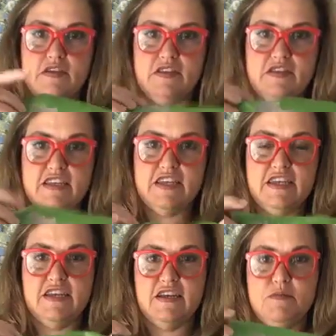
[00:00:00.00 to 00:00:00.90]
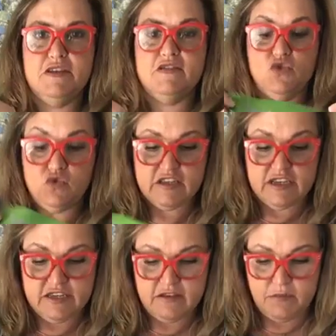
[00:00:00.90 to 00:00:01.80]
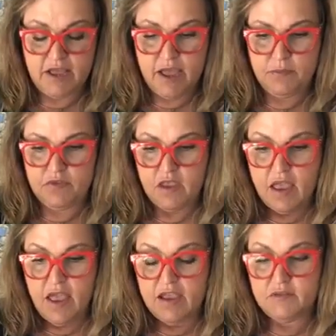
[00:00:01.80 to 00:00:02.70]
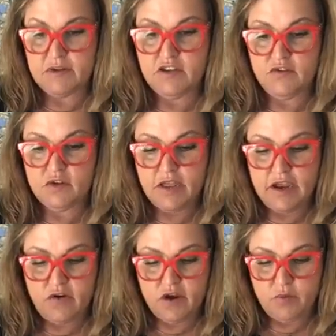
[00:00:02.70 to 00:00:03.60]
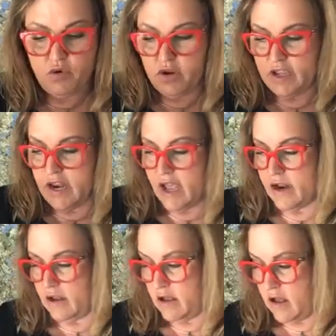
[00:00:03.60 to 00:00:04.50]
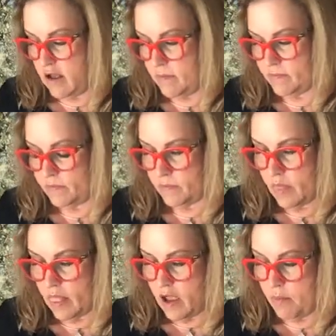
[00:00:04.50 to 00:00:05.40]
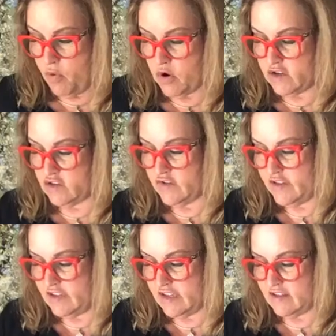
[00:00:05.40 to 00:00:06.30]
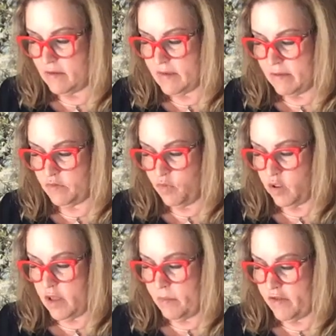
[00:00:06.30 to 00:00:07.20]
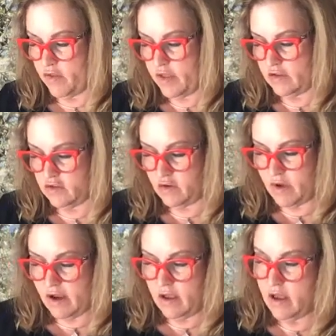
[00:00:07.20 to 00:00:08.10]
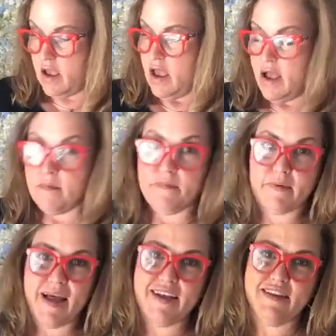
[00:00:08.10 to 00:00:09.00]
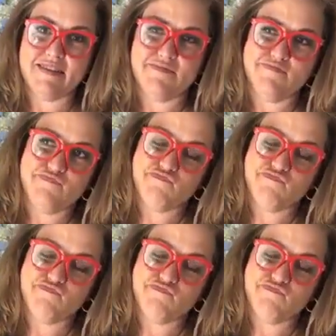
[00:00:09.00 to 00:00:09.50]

see the sticky can be too sticky sometimes, especially if you're layering or putting it on a porous surface. It can sometimes pull up other things. So you want to kind of